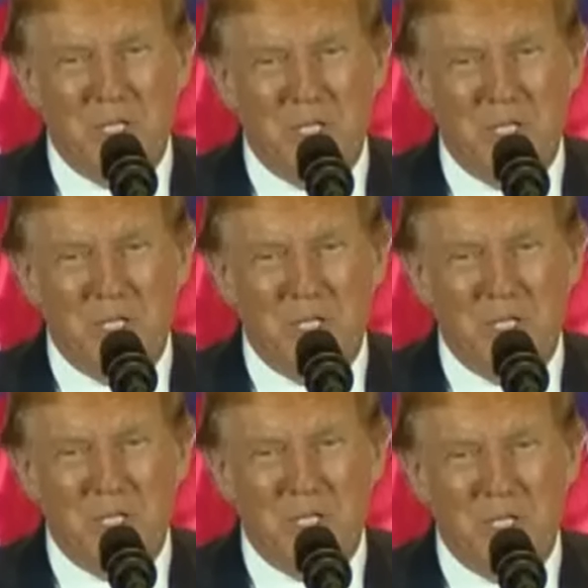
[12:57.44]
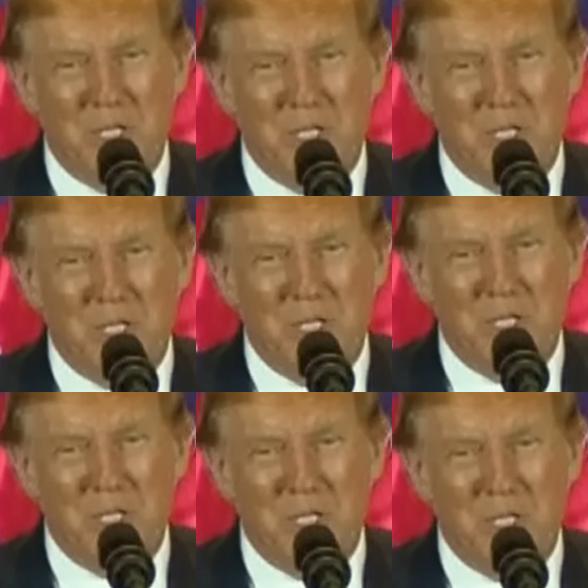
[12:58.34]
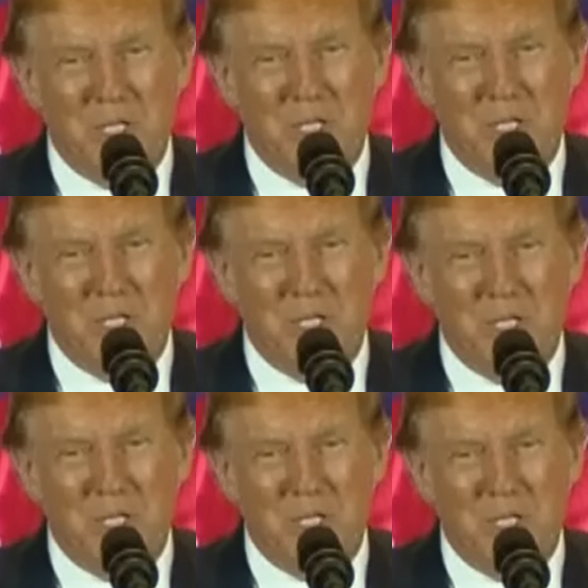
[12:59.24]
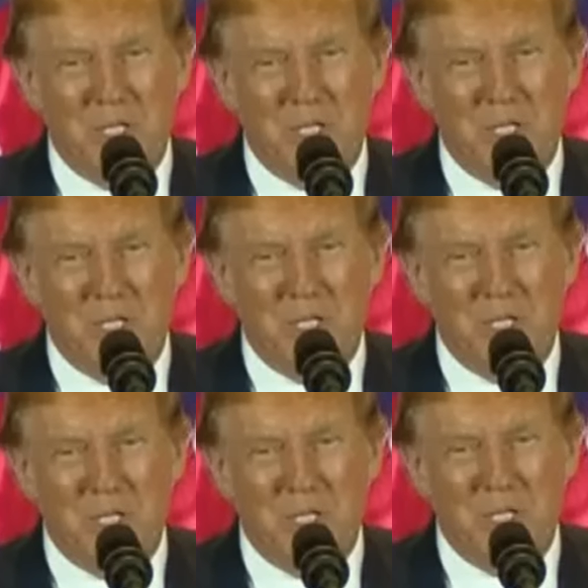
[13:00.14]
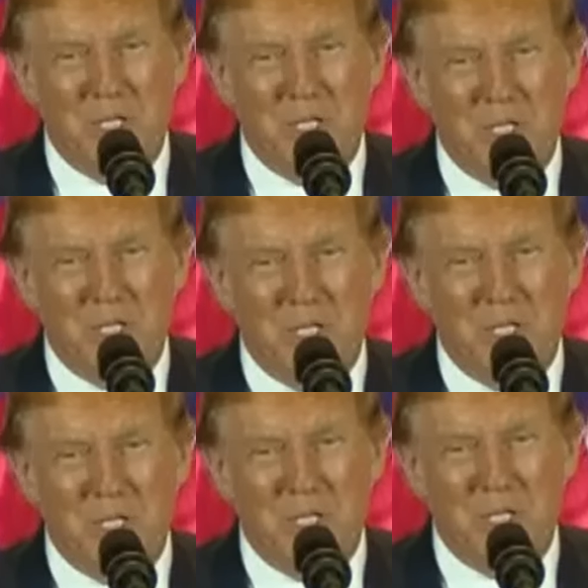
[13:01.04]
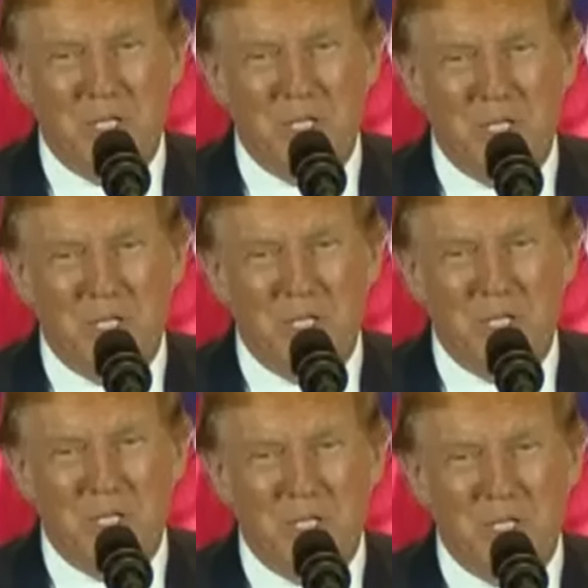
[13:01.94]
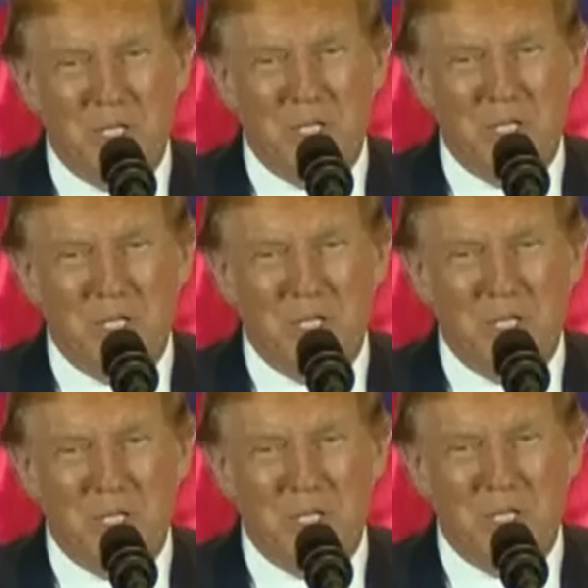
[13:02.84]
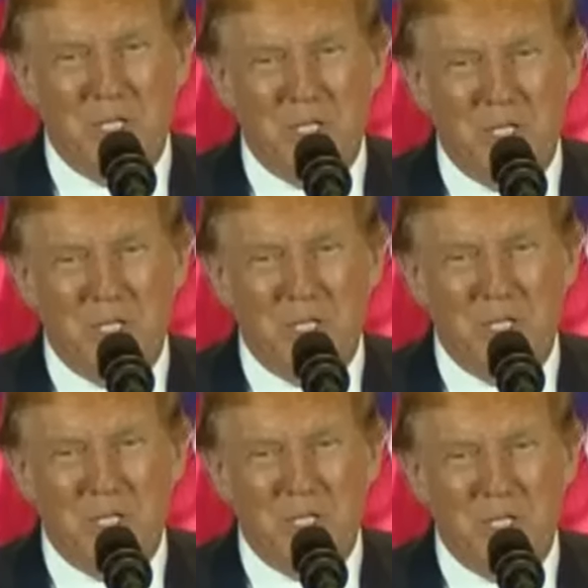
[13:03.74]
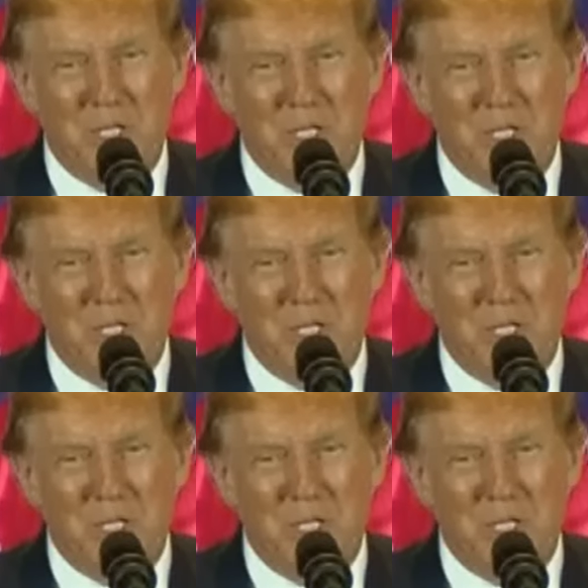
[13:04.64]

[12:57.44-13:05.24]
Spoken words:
The person shown says nothing.